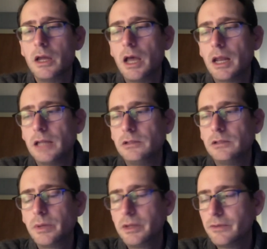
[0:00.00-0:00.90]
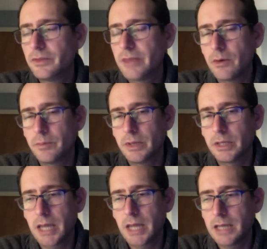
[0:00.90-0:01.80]
and I do believe that that would be the
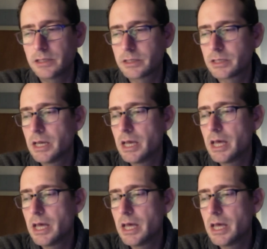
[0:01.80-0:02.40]
case.